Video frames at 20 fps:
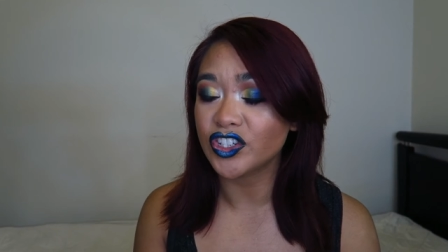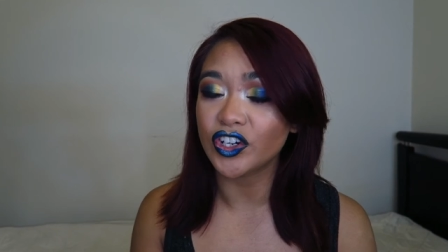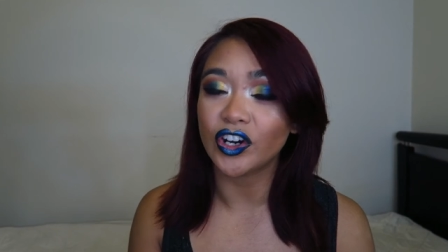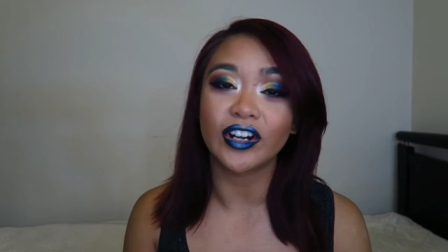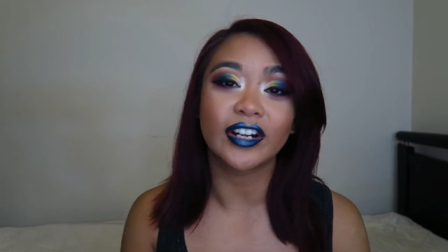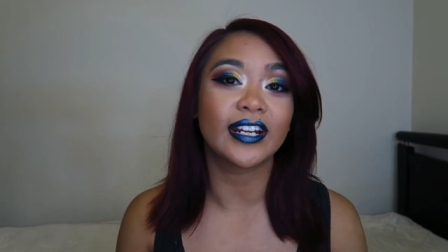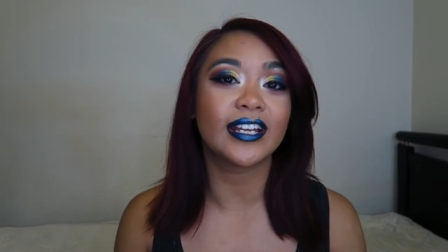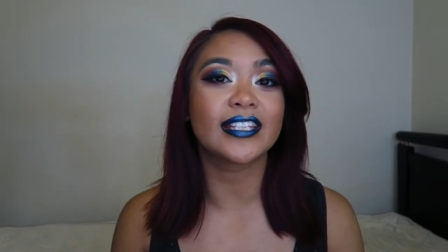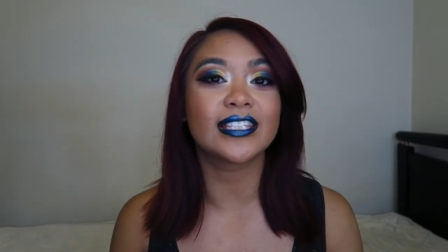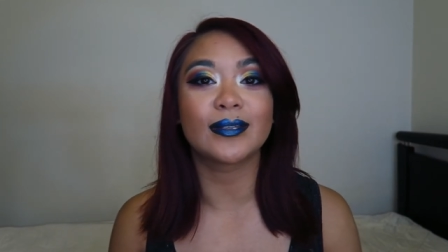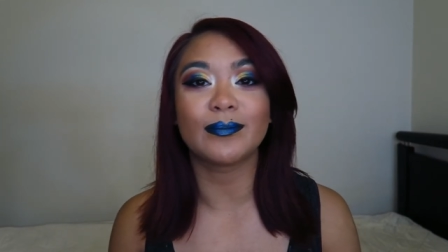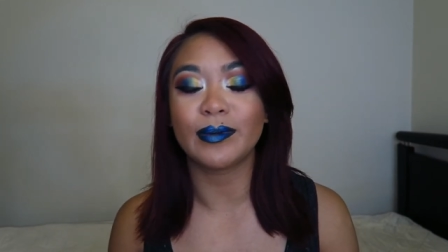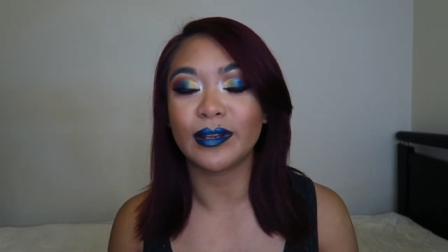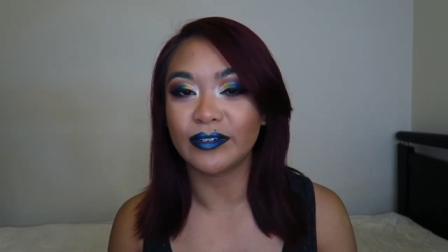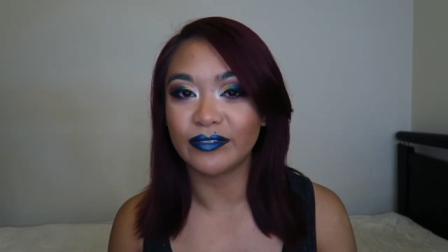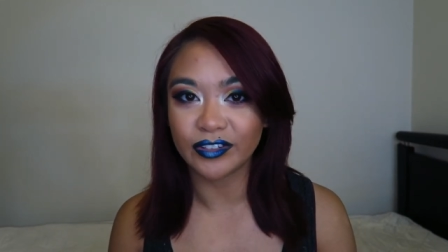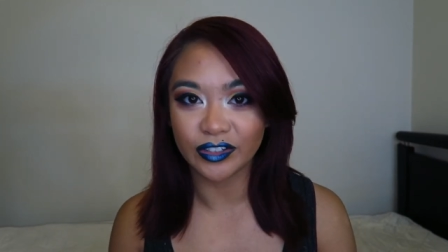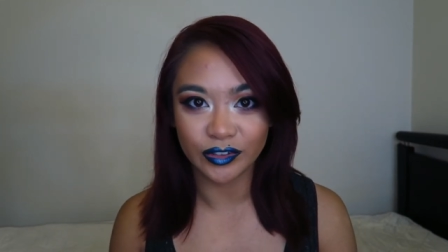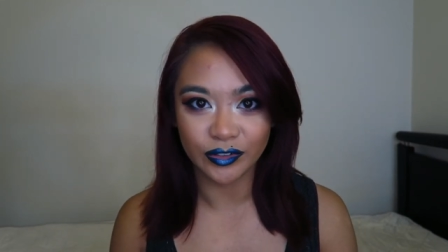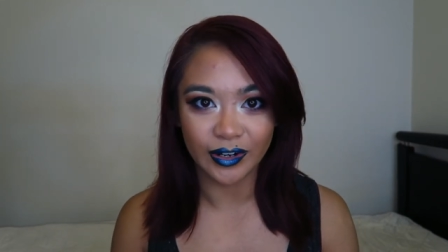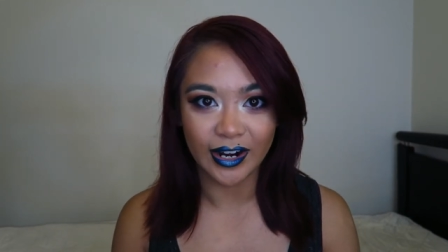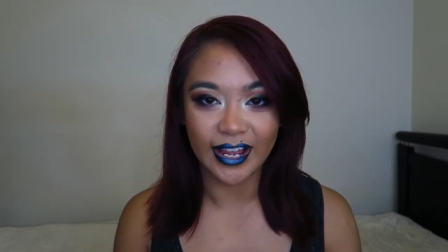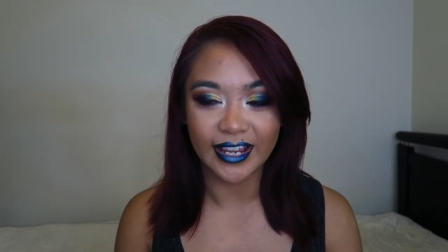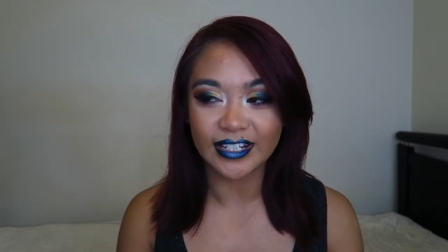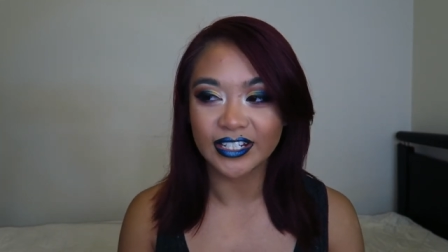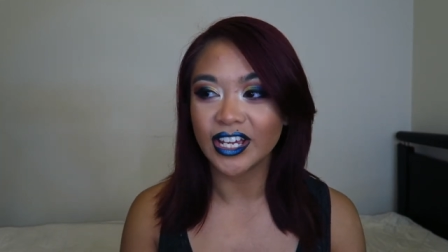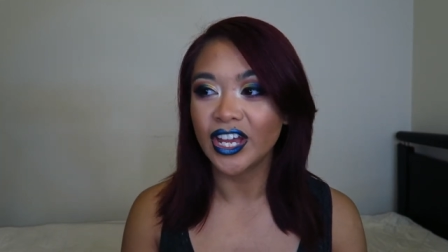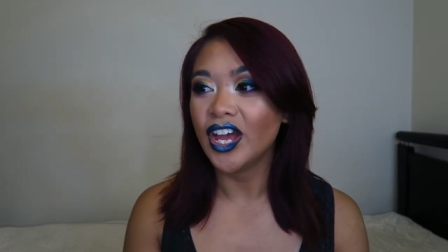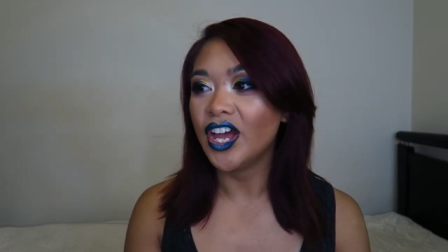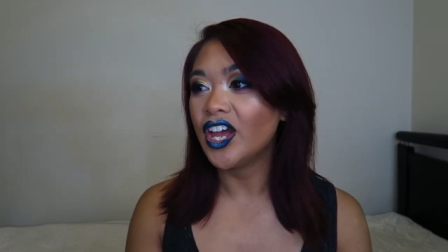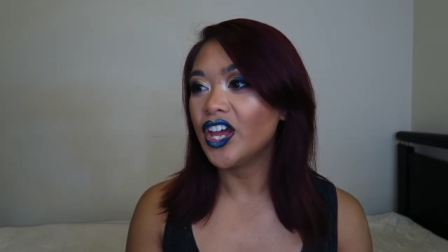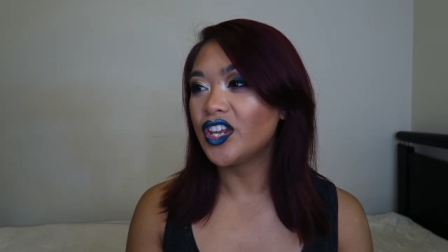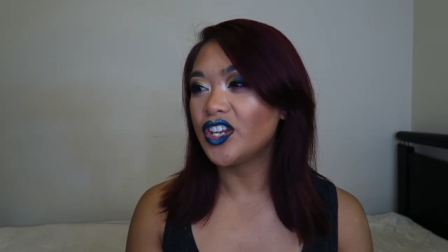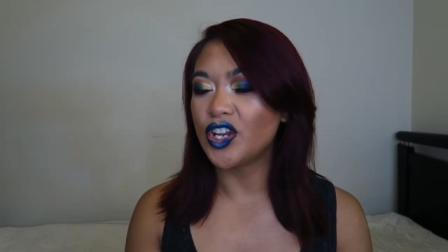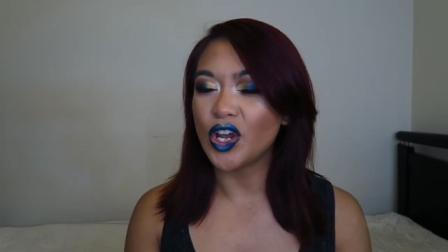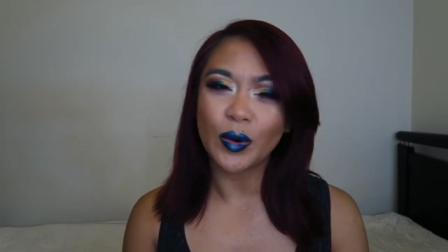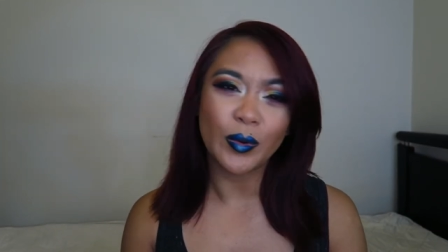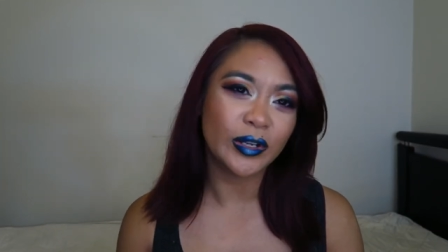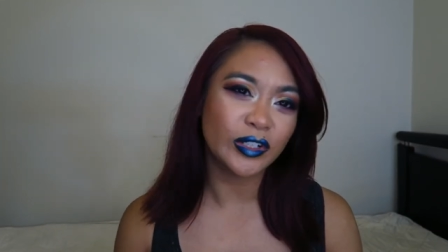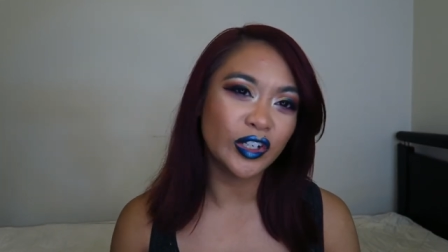start it's a bit of a grind
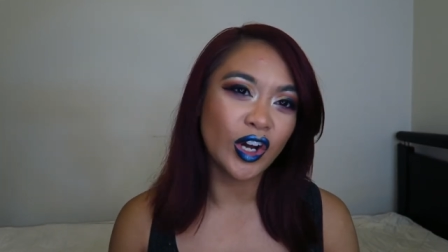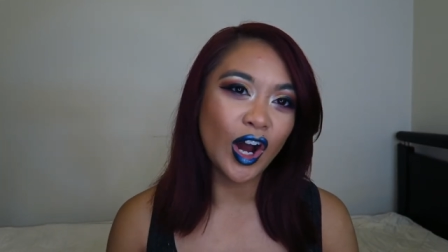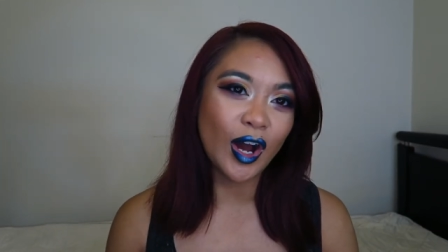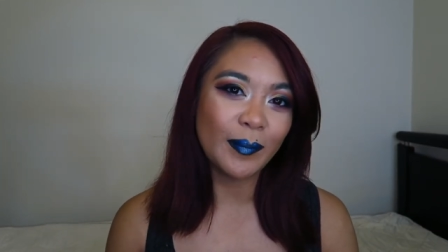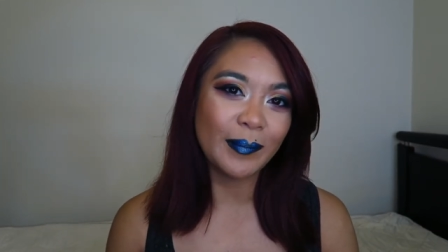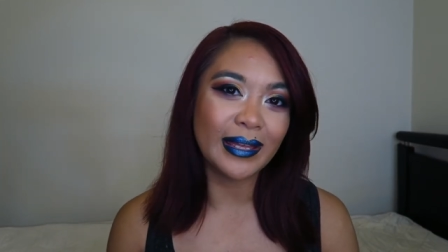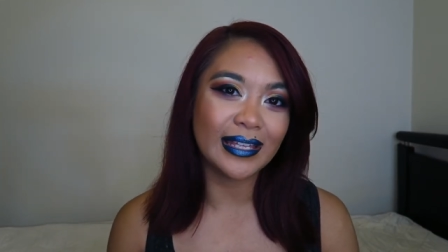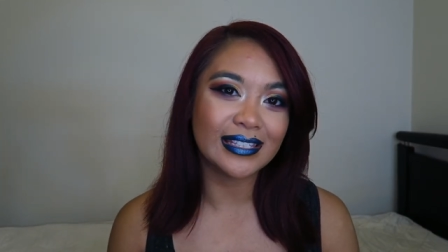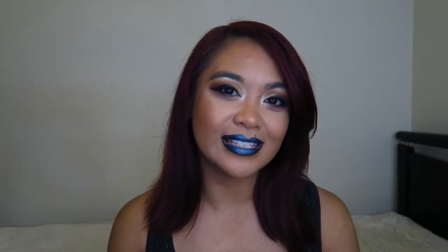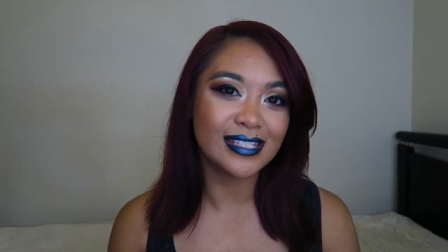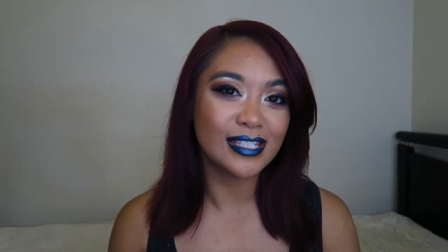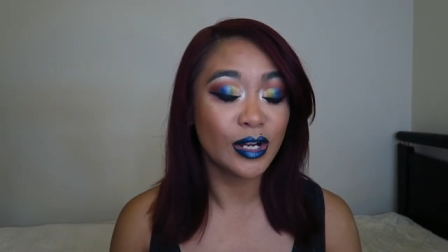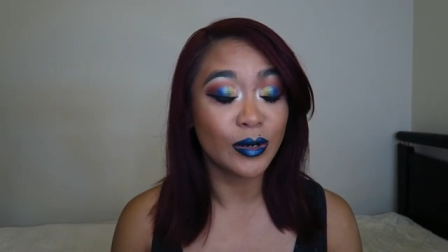no one comments